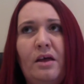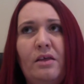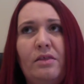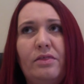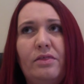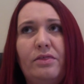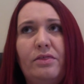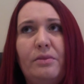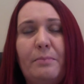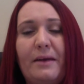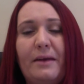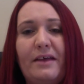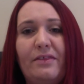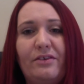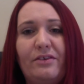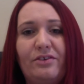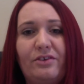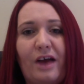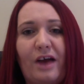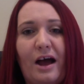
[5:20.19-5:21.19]
The bit at
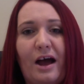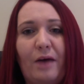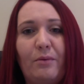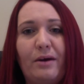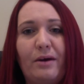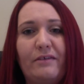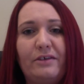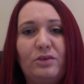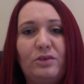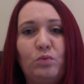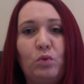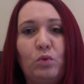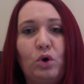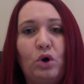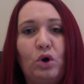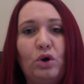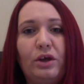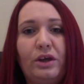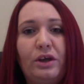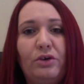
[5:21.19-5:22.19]
the start where he's
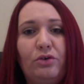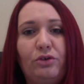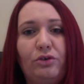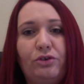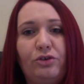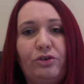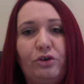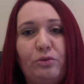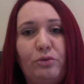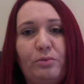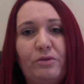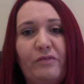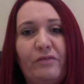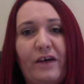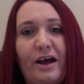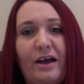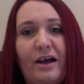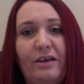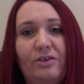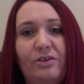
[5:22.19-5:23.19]
walking
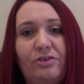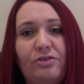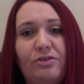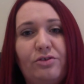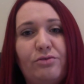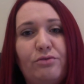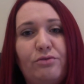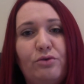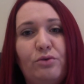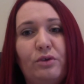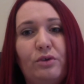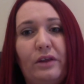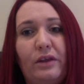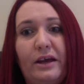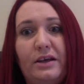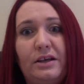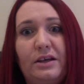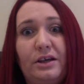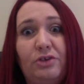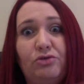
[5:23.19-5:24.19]
unsupervised through the
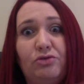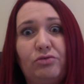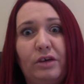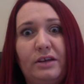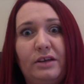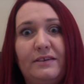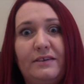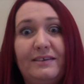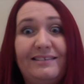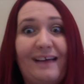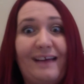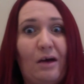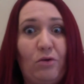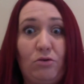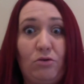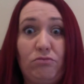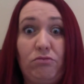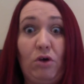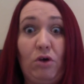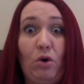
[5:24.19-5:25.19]
Lake District down
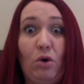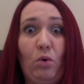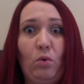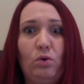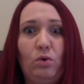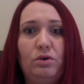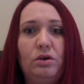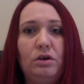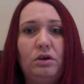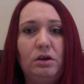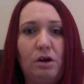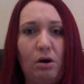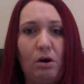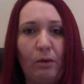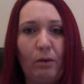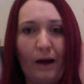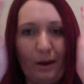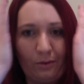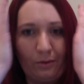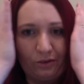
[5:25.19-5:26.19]
a road,
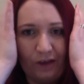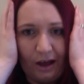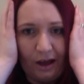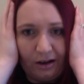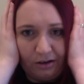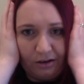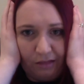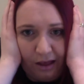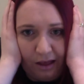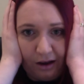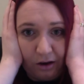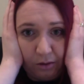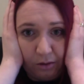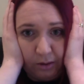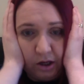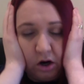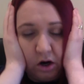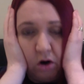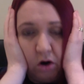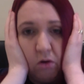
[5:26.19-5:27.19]
I was kind of like
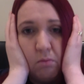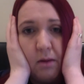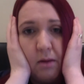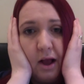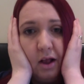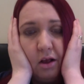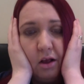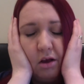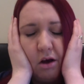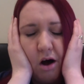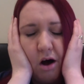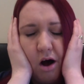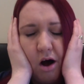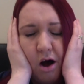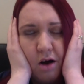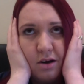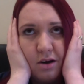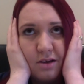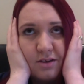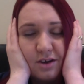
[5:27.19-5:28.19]
going, oh my
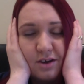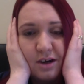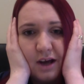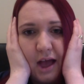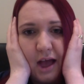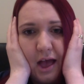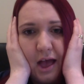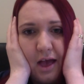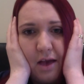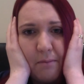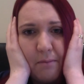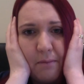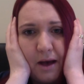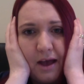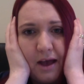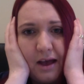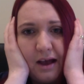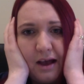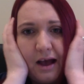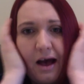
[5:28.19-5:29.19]
god, he's going to get hit by
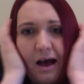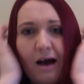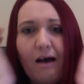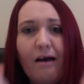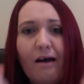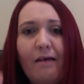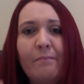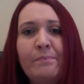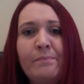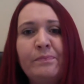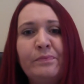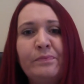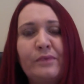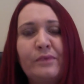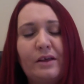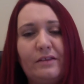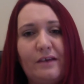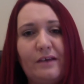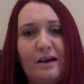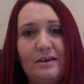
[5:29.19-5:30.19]
a car.
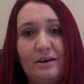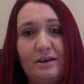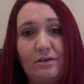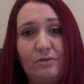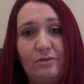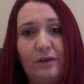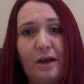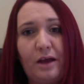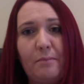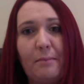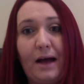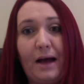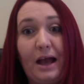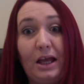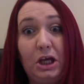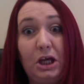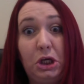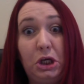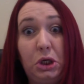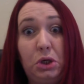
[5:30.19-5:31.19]
The idea of letting my
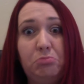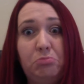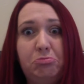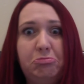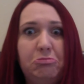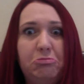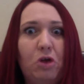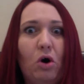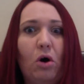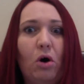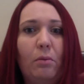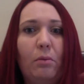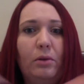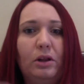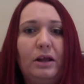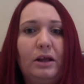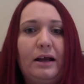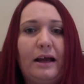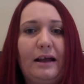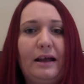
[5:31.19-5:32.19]

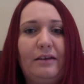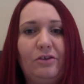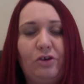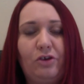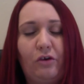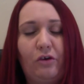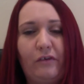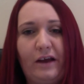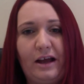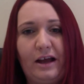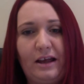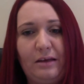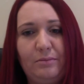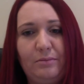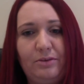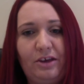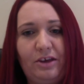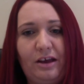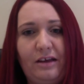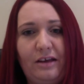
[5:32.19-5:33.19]
normal, again, sorry I
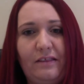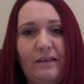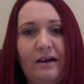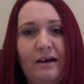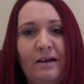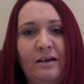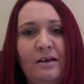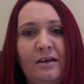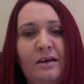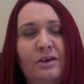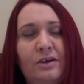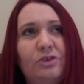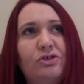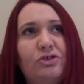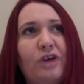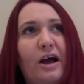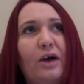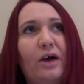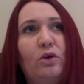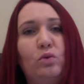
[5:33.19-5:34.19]
keep saying that,
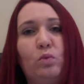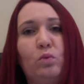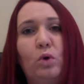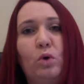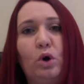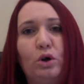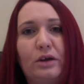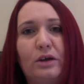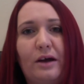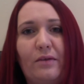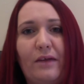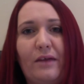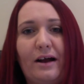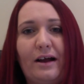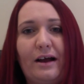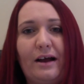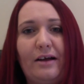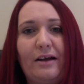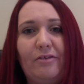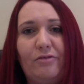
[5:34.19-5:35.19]
child walk down
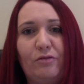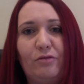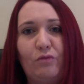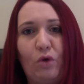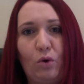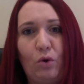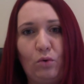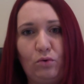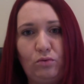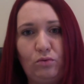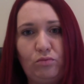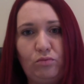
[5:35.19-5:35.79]
that kind of a road